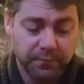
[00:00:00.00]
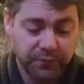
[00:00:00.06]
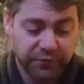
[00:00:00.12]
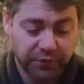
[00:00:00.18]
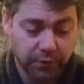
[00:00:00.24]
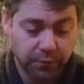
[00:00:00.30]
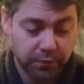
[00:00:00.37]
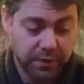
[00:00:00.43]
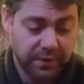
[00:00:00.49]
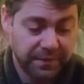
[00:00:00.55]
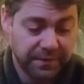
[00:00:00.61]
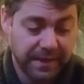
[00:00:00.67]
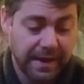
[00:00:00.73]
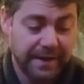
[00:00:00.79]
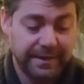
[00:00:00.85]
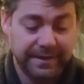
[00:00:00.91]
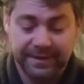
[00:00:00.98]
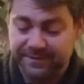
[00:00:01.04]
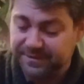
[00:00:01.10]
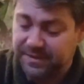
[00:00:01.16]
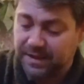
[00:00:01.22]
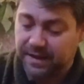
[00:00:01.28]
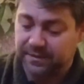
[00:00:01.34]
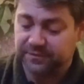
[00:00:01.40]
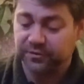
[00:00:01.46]
So that is
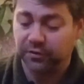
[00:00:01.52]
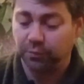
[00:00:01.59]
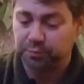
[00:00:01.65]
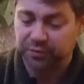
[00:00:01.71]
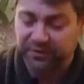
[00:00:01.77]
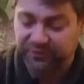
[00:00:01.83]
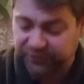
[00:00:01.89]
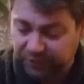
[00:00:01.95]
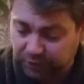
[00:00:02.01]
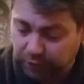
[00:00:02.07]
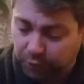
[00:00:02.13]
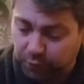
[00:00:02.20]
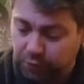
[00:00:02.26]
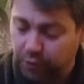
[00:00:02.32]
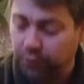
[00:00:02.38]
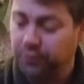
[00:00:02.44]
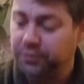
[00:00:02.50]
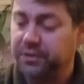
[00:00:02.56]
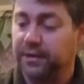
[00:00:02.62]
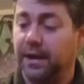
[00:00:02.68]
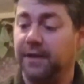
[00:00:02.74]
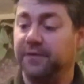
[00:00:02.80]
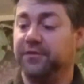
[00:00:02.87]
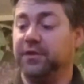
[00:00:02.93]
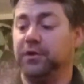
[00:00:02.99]
that. It's all Preston logoed,
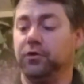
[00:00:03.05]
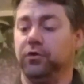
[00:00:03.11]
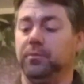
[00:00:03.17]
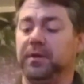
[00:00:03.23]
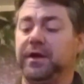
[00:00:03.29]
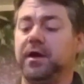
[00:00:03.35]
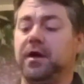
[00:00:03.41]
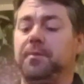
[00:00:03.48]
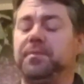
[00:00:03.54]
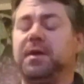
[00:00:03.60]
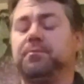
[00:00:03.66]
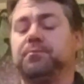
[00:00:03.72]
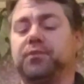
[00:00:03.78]
as they normally are. Big